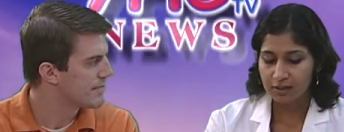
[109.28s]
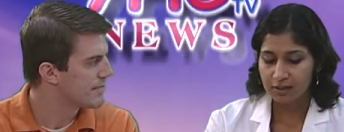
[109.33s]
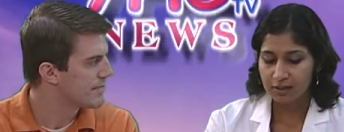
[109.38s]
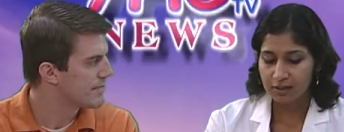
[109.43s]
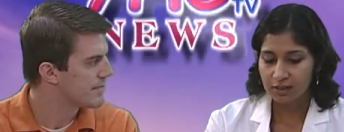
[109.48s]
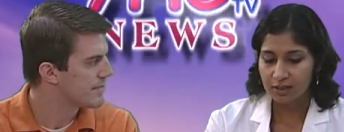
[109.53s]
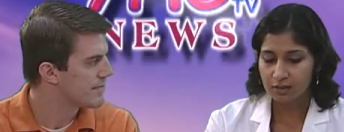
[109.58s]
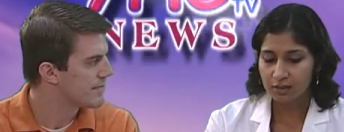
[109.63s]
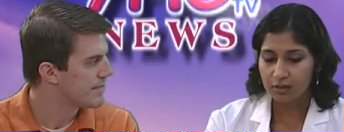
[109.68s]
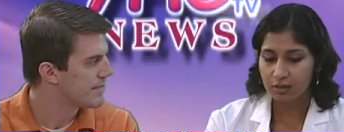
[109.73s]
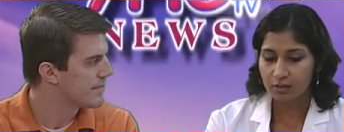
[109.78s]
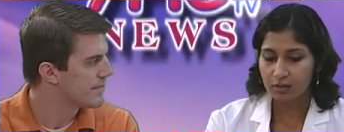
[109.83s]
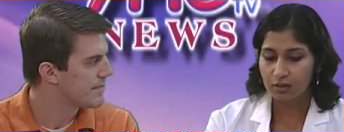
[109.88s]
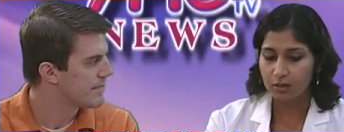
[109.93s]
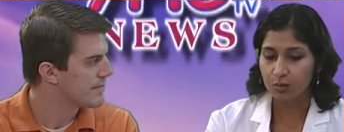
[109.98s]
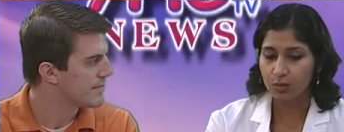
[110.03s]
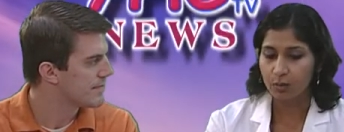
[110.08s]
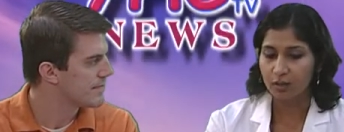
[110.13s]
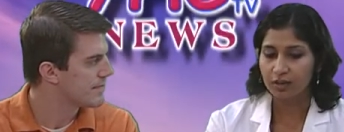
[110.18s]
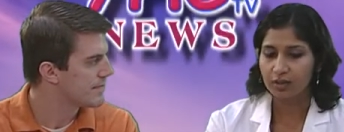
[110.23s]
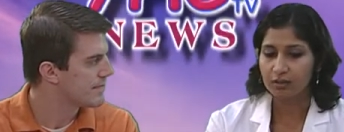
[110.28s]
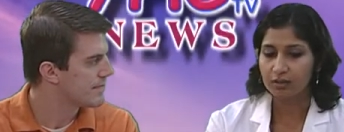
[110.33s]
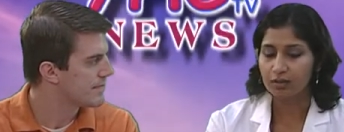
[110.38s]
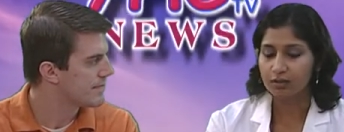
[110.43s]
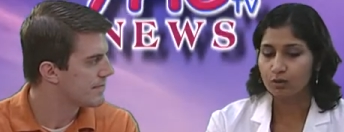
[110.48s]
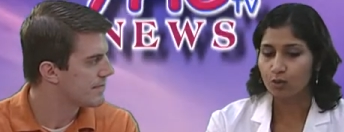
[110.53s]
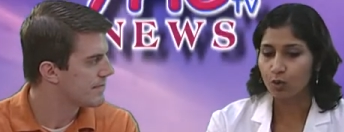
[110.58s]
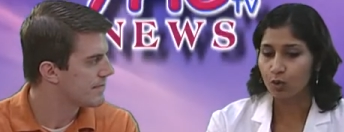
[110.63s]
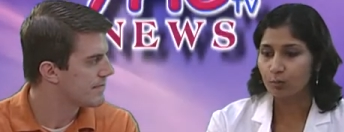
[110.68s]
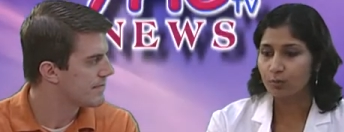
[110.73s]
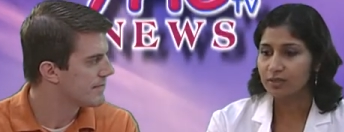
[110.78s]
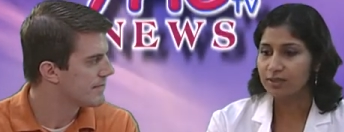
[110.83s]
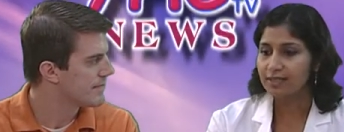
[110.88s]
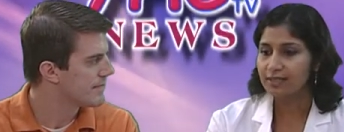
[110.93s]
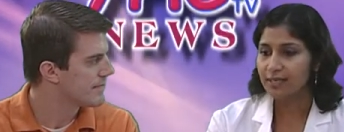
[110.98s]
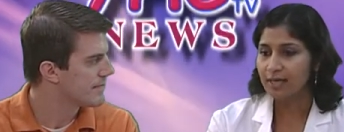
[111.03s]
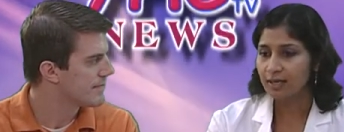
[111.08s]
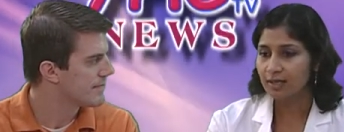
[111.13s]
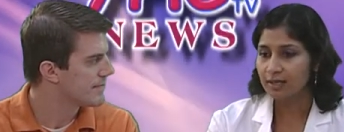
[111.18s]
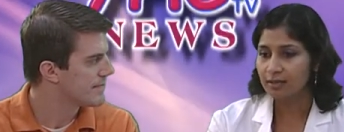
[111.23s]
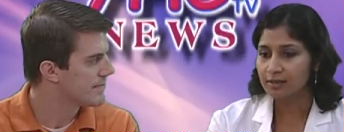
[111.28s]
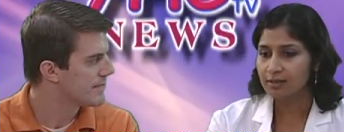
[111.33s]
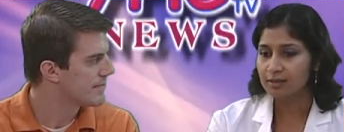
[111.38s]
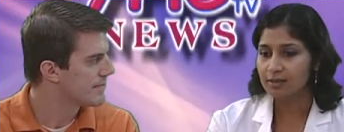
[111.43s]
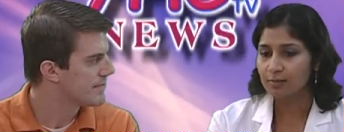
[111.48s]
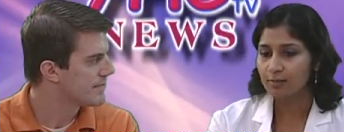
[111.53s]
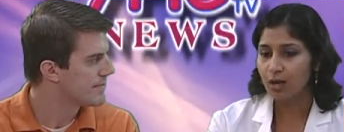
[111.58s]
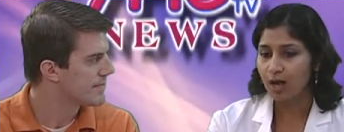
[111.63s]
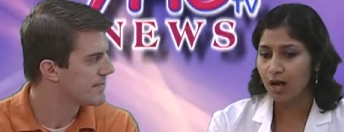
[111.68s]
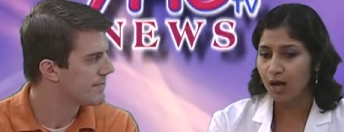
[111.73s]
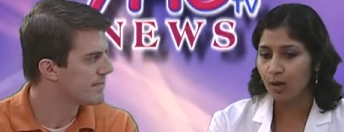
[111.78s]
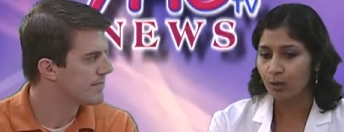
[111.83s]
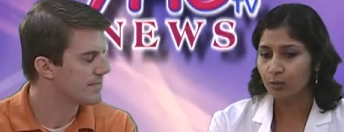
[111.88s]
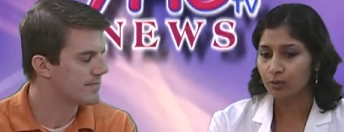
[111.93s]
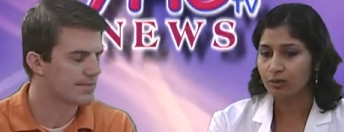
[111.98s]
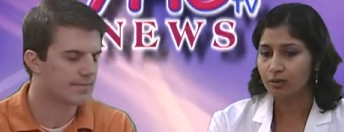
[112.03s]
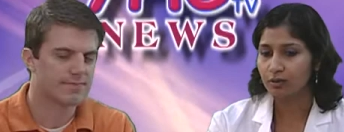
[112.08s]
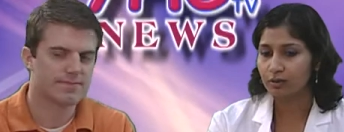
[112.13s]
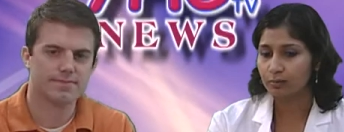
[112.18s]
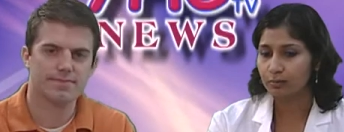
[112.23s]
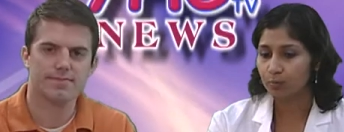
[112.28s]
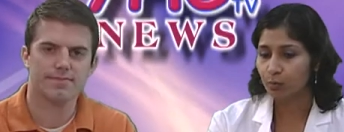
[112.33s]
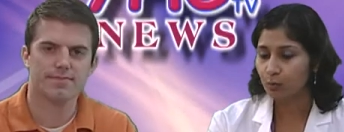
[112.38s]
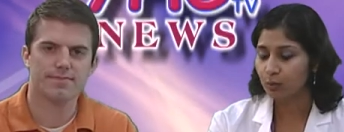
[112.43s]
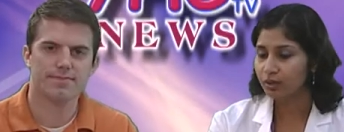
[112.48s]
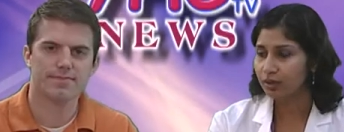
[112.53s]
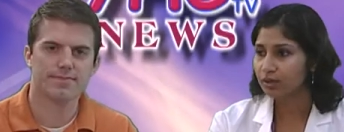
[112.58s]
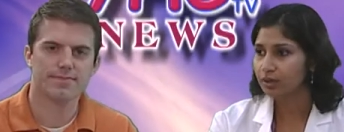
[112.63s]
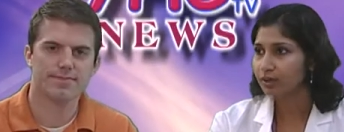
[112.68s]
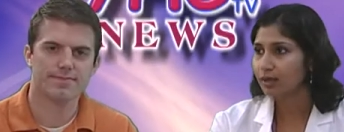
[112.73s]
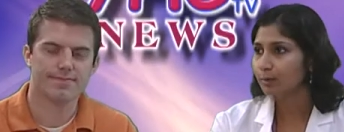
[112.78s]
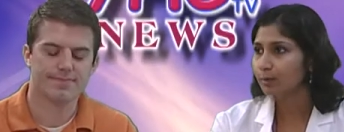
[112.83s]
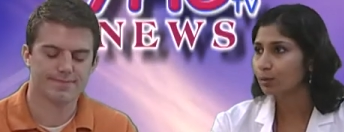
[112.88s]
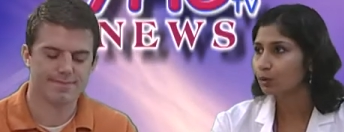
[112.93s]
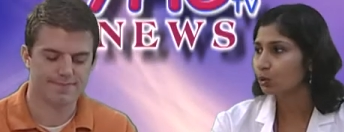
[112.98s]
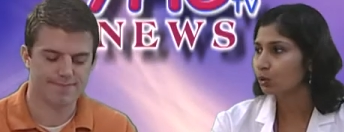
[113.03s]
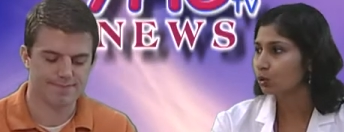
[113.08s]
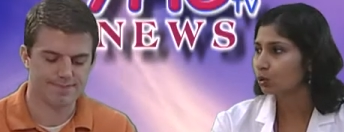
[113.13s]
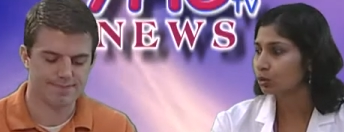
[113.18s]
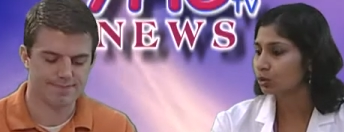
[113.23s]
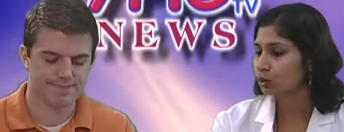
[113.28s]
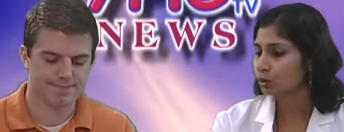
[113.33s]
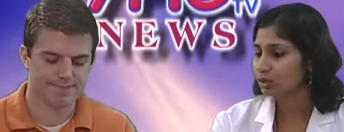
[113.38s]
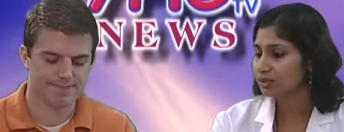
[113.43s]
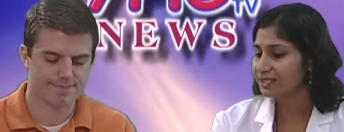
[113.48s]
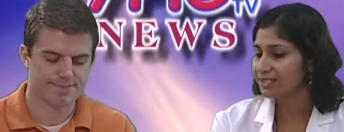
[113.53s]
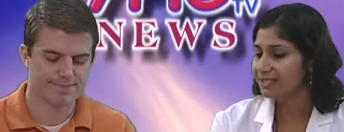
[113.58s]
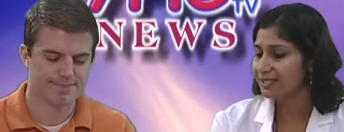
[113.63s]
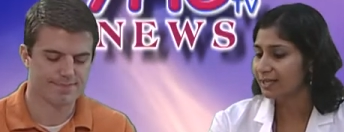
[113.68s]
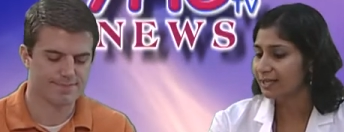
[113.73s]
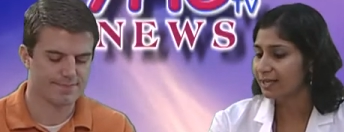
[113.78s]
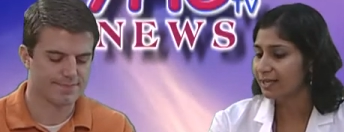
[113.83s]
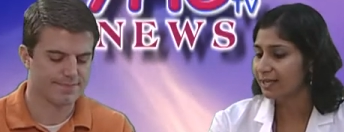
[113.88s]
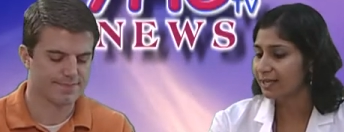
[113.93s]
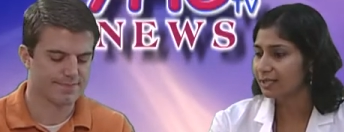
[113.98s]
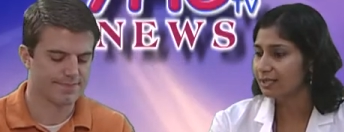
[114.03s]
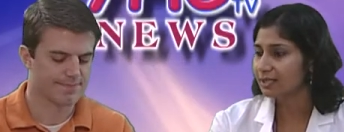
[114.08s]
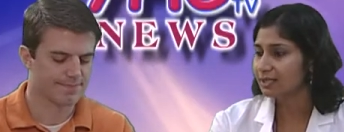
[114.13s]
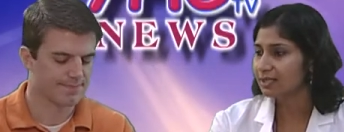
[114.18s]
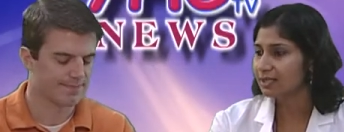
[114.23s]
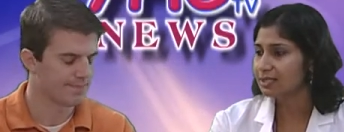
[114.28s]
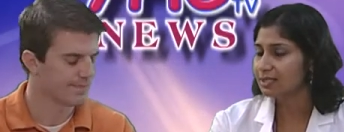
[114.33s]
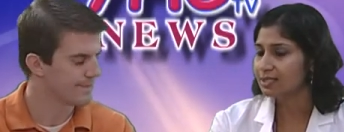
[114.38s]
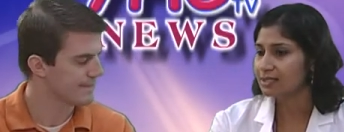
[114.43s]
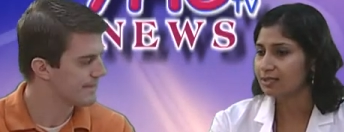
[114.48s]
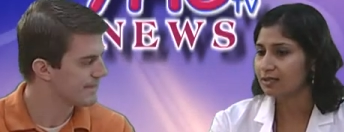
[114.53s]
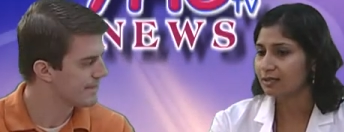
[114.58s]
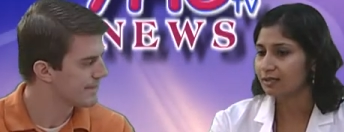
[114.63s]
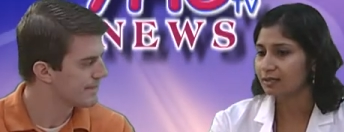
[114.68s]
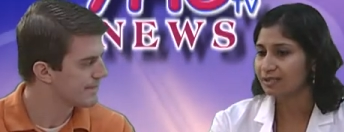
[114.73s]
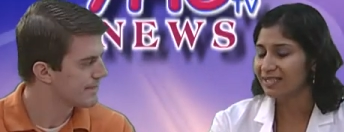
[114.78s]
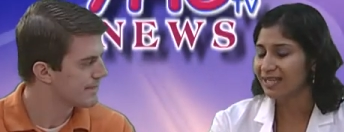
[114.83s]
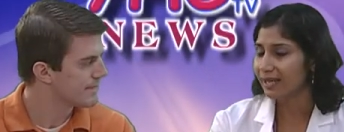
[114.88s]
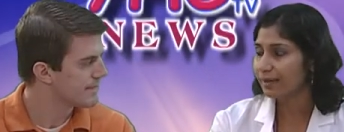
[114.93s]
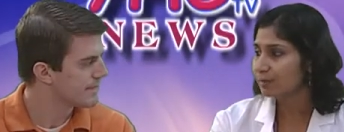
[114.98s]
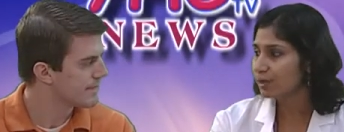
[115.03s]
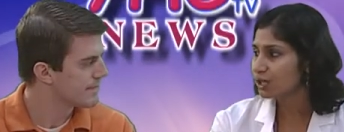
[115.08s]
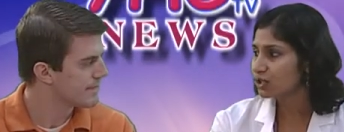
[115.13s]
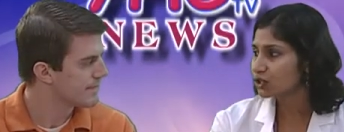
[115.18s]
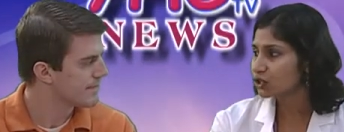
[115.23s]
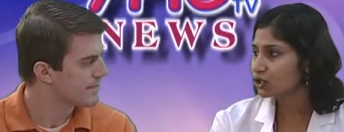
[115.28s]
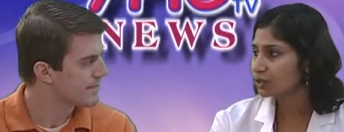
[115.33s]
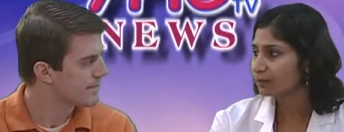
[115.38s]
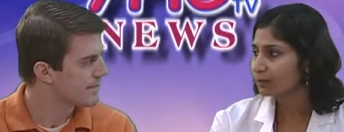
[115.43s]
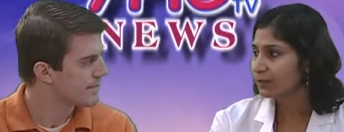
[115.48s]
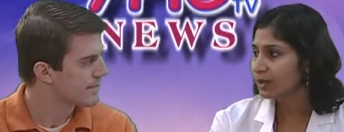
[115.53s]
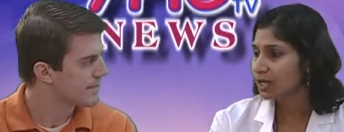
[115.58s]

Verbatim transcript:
Speaker 1: is when the normal cells somehow the important chemical called DNA gets uh, damaged,